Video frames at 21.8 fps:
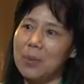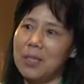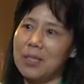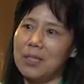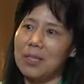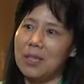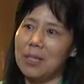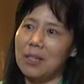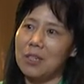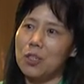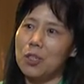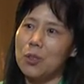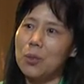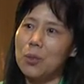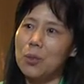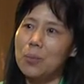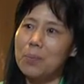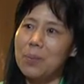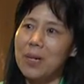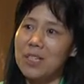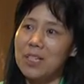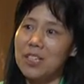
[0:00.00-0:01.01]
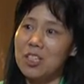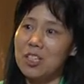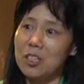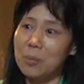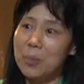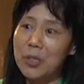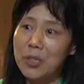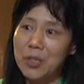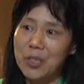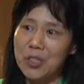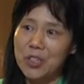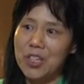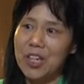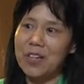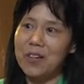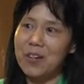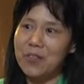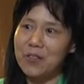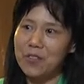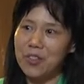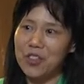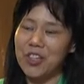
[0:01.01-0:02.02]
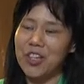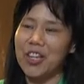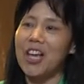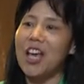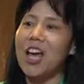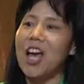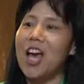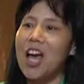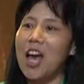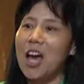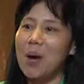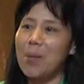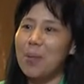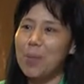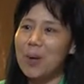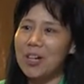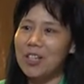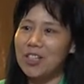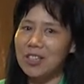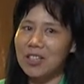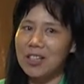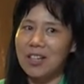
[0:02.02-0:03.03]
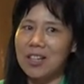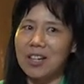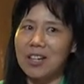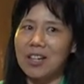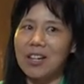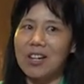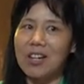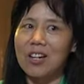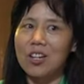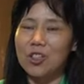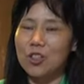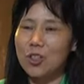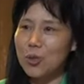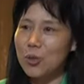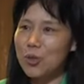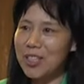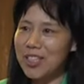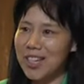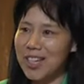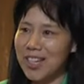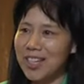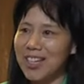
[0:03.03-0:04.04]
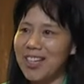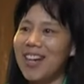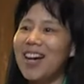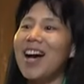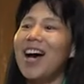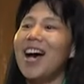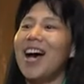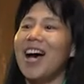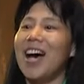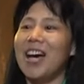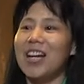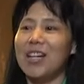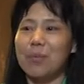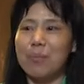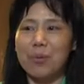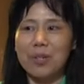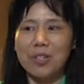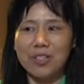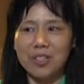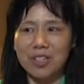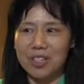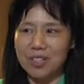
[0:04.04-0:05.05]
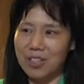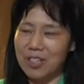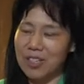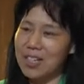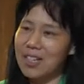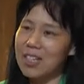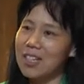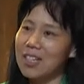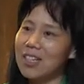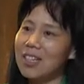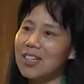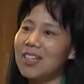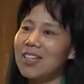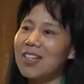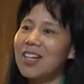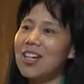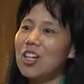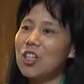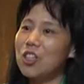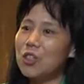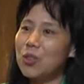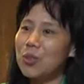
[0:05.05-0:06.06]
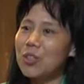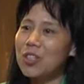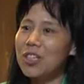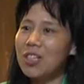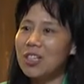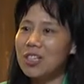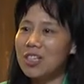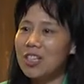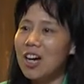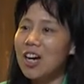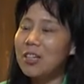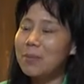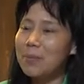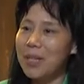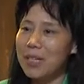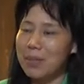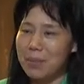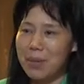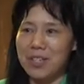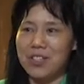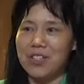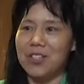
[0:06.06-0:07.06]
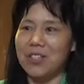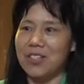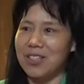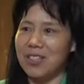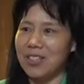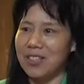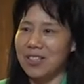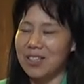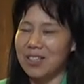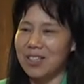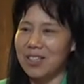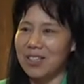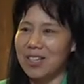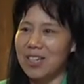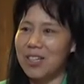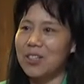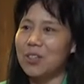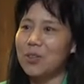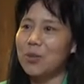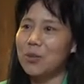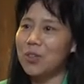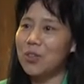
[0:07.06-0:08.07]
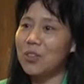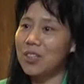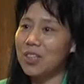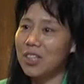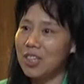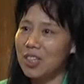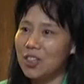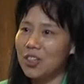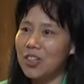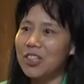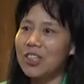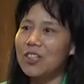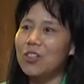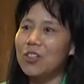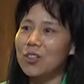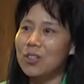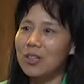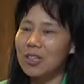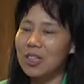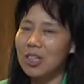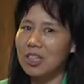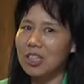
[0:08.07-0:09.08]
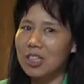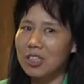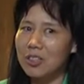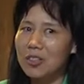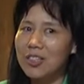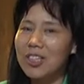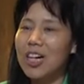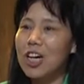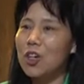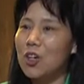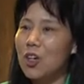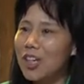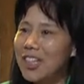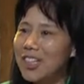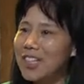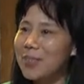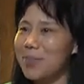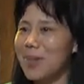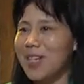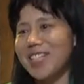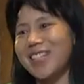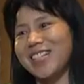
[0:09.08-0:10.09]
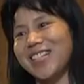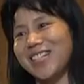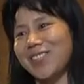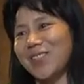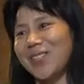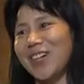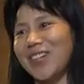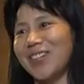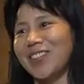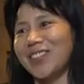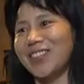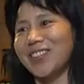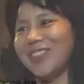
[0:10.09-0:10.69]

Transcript: There are two master species at AFC, Brassica jonesii and Brassica carinata. Jonesii is condiment mustard, and also there are canola quantity mustard as well.